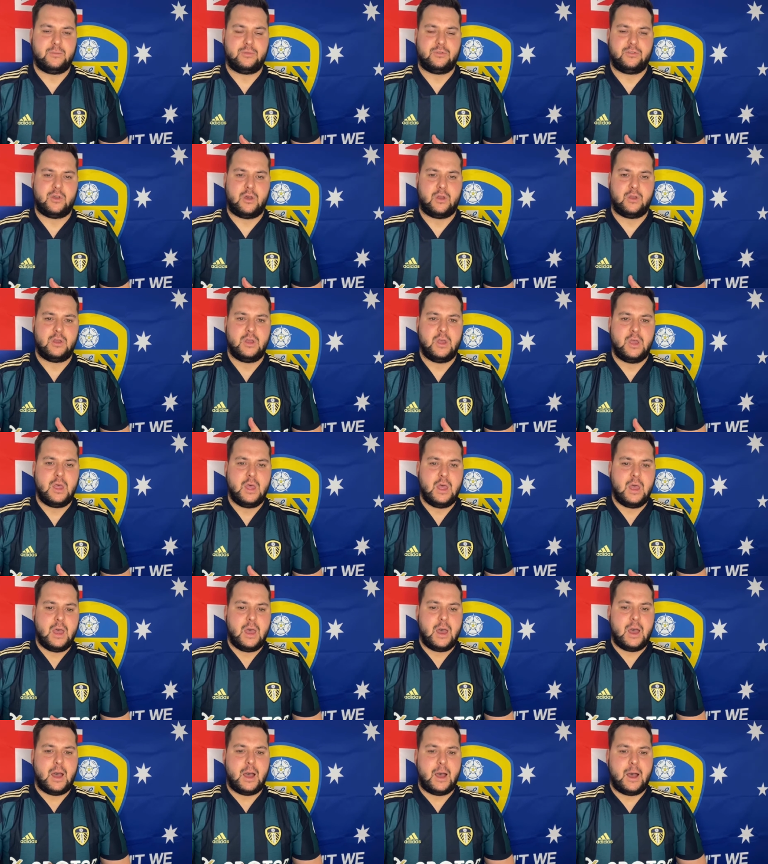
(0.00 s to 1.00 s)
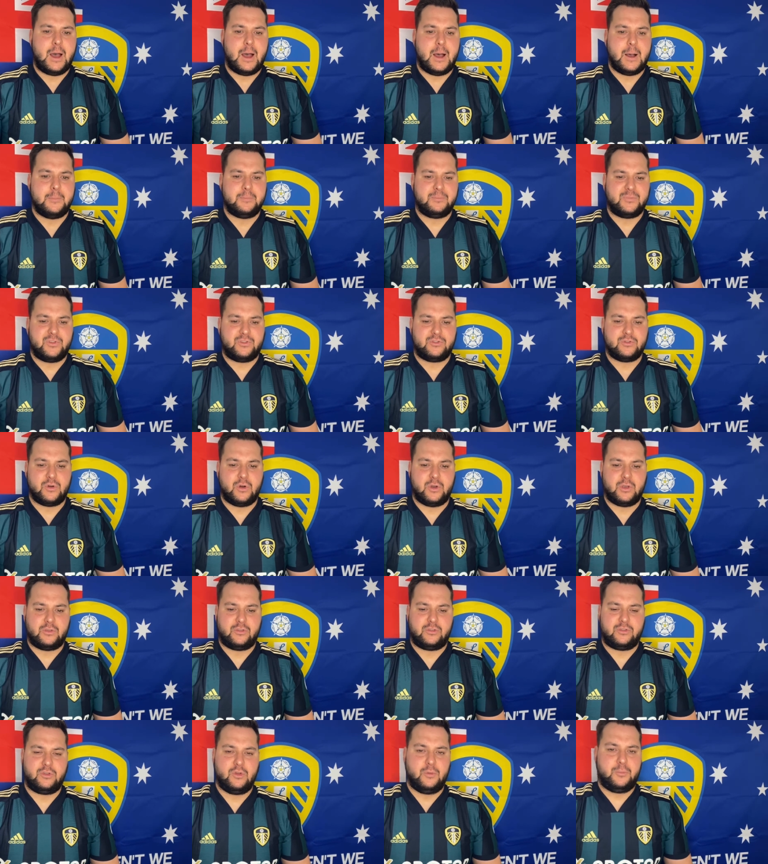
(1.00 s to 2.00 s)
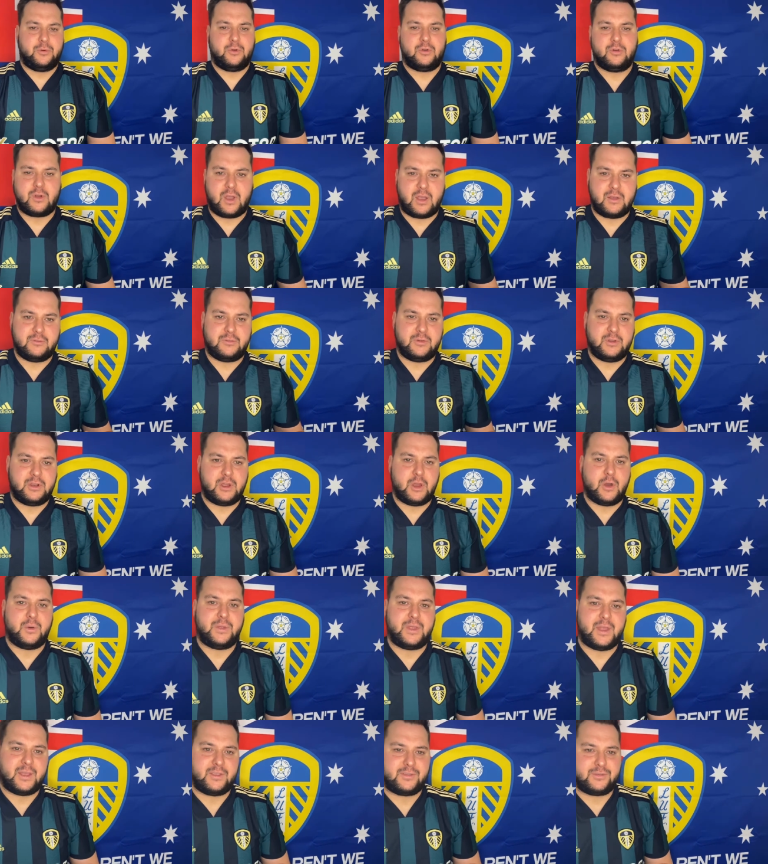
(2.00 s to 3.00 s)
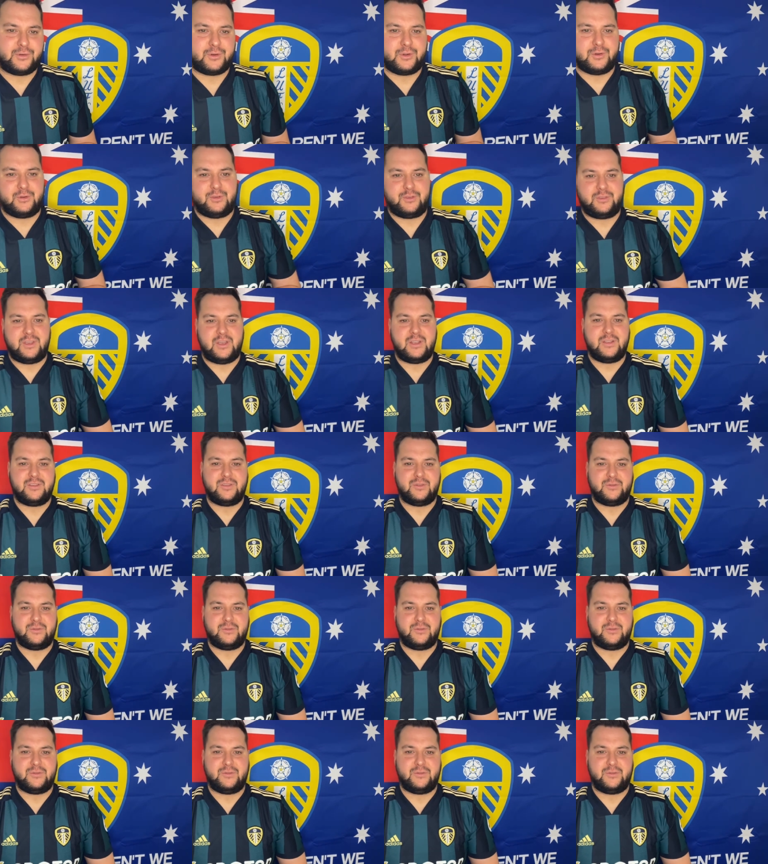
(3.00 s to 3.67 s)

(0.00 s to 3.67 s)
So it's not a super great video in that sort of sense,